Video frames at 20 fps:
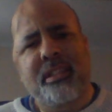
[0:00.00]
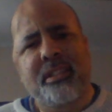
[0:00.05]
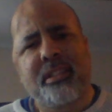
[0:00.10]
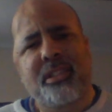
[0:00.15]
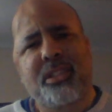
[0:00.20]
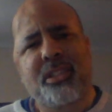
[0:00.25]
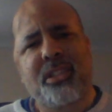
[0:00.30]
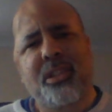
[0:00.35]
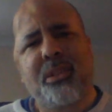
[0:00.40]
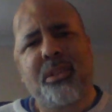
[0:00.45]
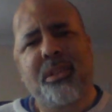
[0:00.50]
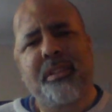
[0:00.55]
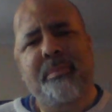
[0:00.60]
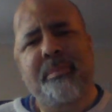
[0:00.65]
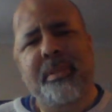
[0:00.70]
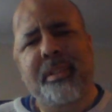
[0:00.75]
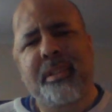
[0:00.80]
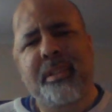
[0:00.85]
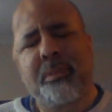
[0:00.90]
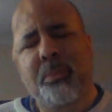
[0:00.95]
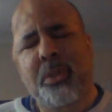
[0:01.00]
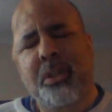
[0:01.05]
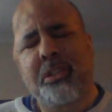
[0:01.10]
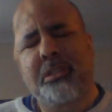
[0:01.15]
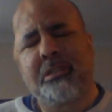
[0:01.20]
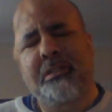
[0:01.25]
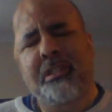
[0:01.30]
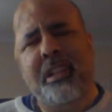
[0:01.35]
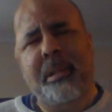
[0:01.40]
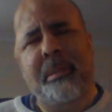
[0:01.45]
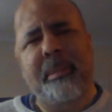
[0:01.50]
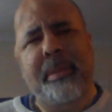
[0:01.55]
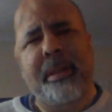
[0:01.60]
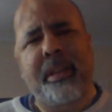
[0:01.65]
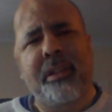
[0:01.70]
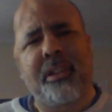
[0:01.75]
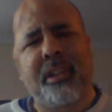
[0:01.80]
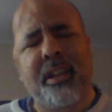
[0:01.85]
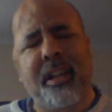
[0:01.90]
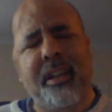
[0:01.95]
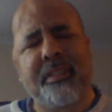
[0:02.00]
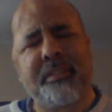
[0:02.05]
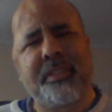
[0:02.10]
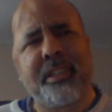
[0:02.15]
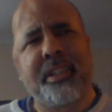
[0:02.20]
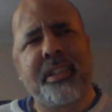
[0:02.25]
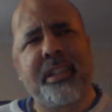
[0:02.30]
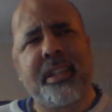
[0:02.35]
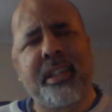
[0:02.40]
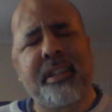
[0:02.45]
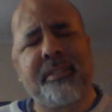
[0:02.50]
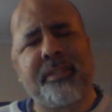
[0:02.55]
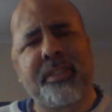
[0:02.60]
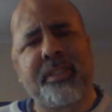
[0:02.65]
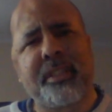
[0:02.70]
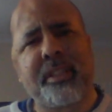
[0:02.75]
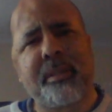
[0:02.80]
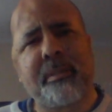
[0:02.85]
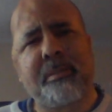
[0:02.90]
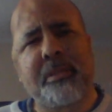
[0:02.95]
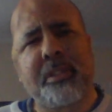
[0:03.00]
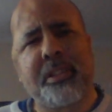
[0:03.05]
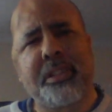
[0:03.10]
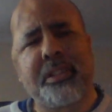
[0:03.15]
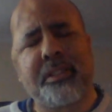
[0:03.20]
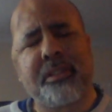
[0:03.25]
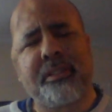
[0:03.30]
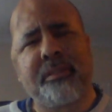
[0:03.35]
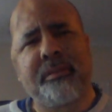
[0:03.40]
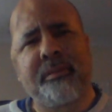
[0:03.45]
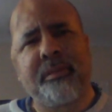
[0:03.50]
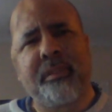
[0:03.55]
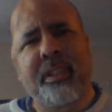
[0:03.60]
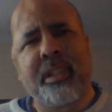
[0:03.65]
So I've been wondering about life today for some reason.